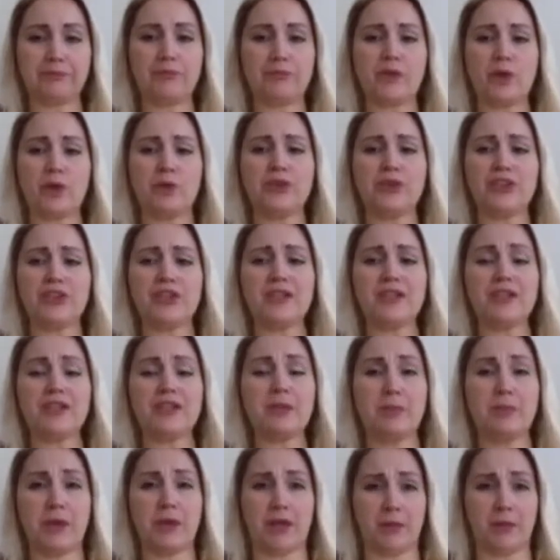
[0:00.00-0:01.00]
which is the
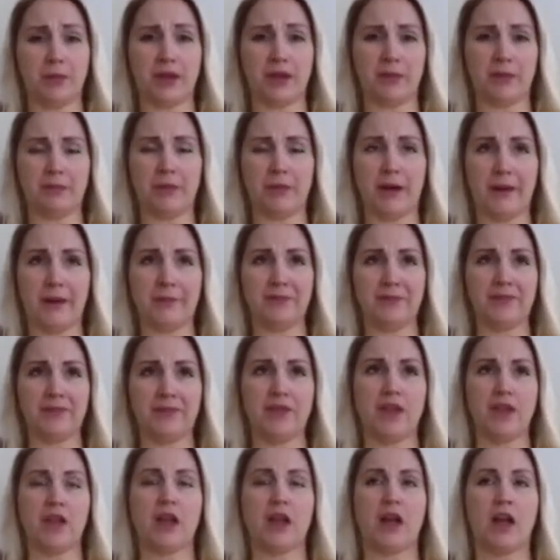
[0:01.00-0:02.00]
bigger paper,
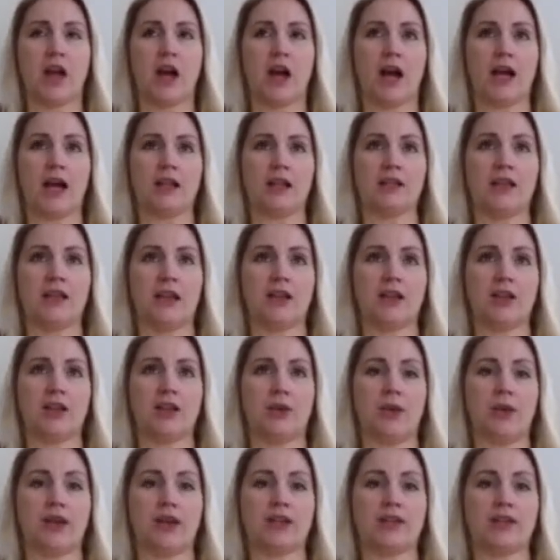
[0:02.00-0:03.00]
and that
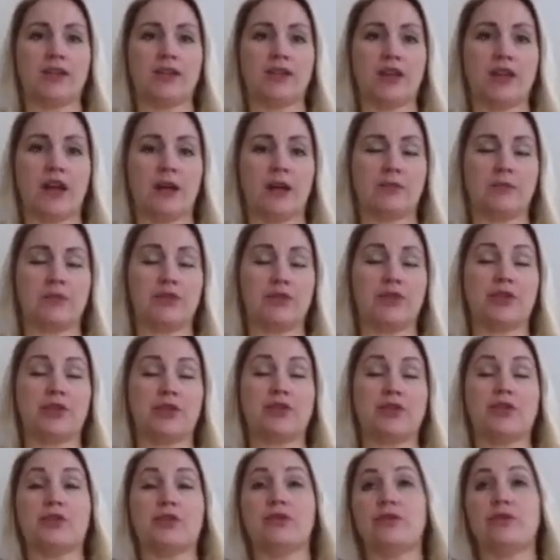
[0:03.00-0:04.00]
equates to
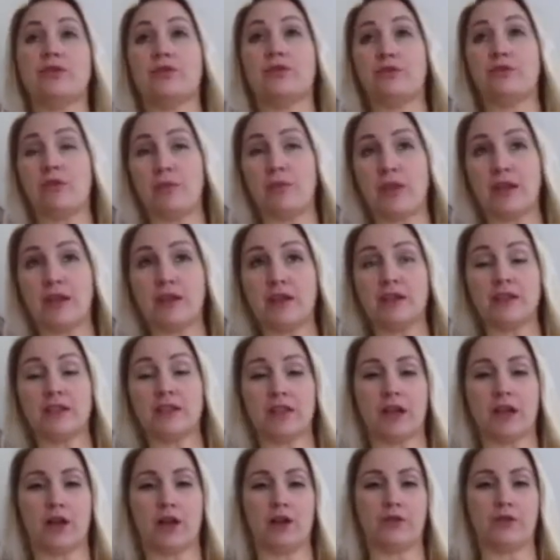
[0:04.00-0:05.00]
the
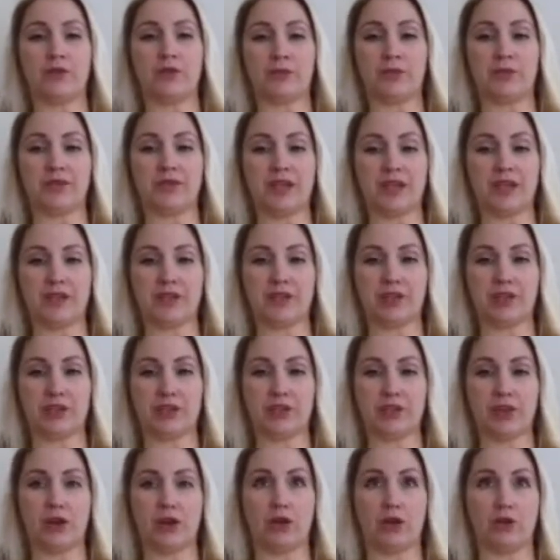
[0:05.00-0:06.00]
remainder of the percentage
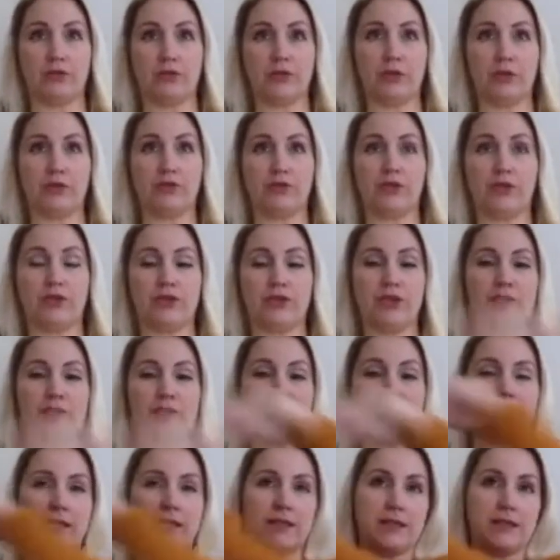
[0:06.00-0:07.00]
of the overall
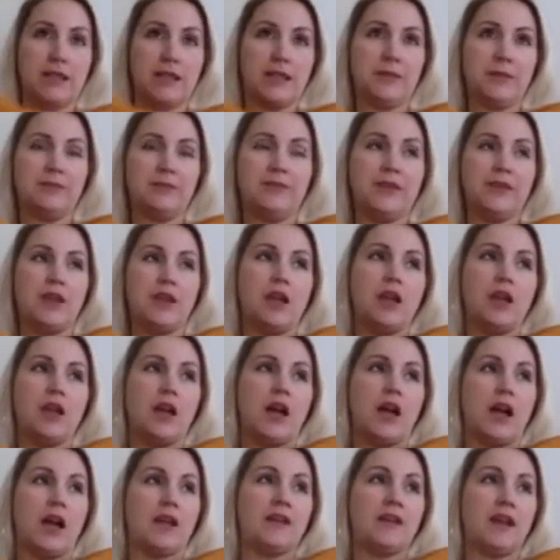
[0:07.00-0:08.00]
GCSE.
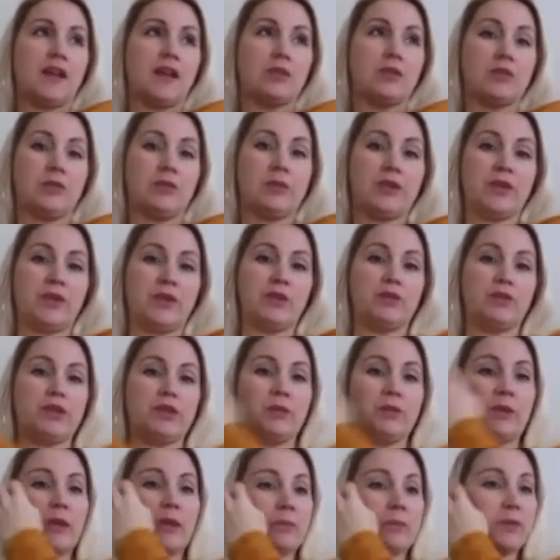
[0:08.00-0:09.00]
And that will be the only
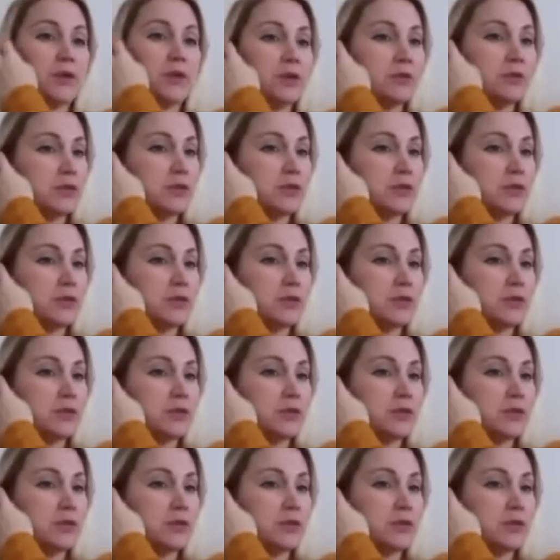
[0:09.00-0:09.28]
paper you will